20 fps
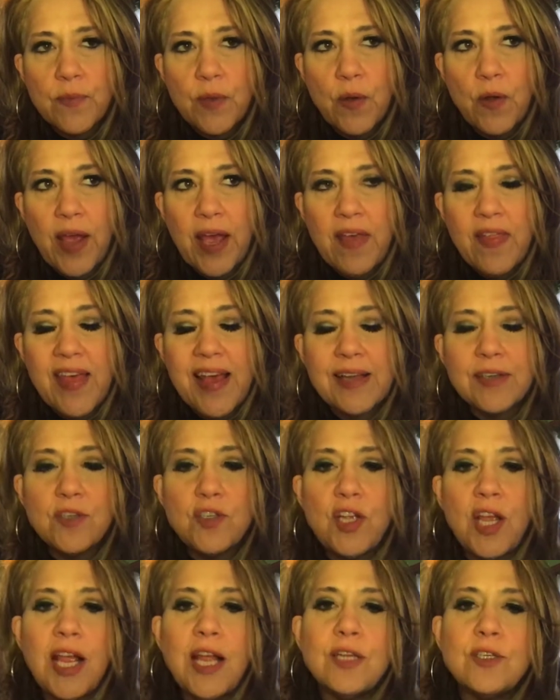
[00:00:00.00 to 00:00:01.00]
okay, that
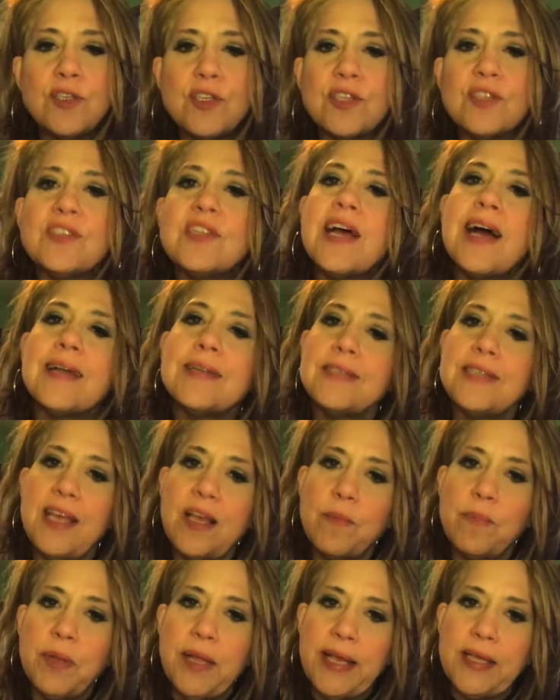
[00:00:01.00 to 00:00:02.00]
change does not
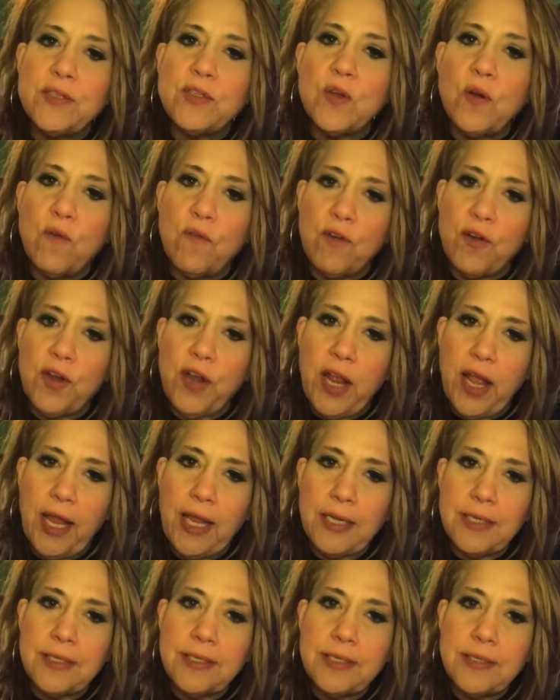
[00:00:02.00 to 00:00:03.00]
take place
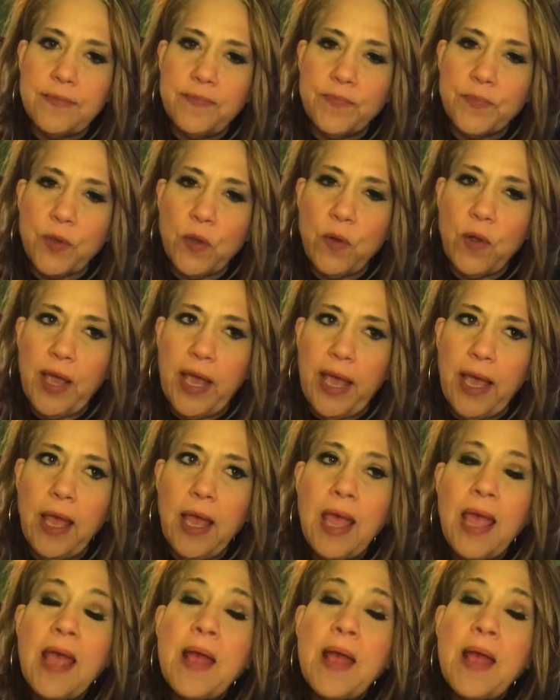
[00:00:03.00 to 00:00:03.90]
overnight, okay?